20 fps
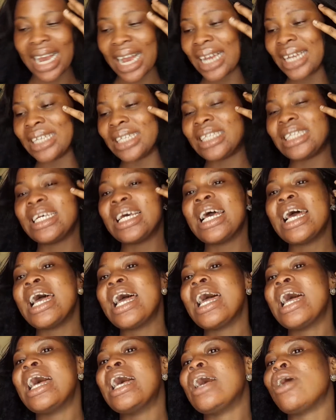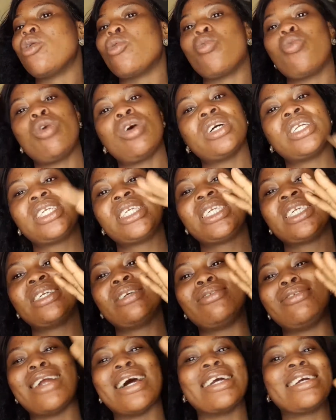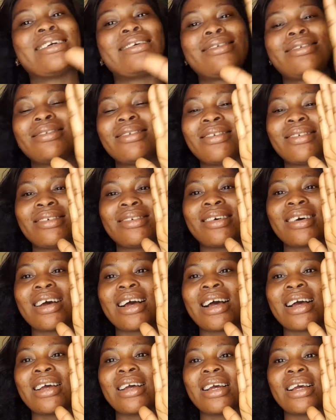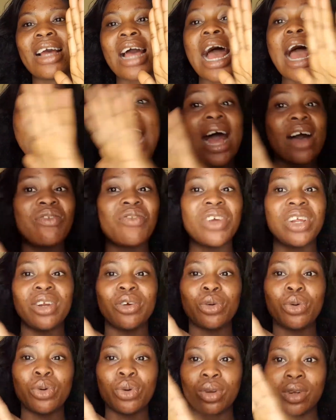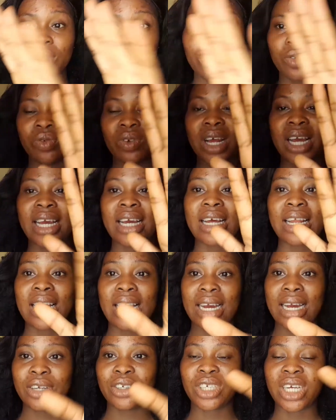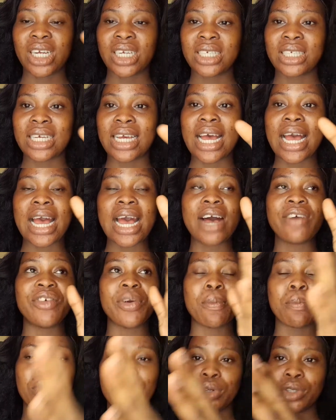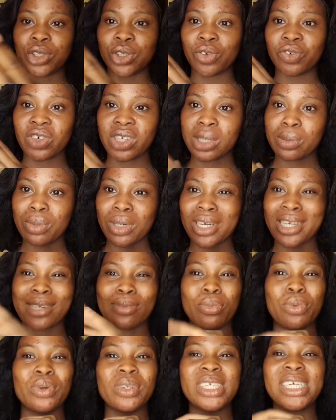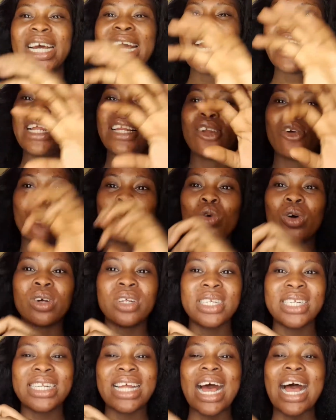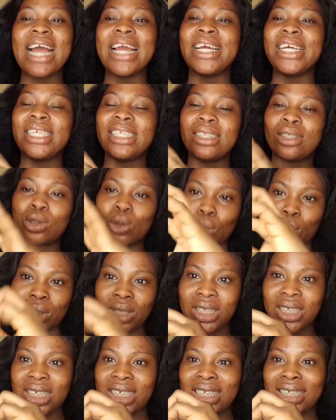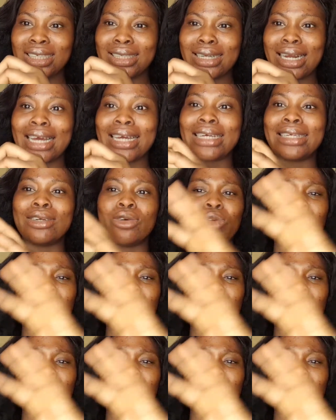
guys, like I have a whole lot of, like I usually say, I have a bunch of experience, but the ones I thought, like the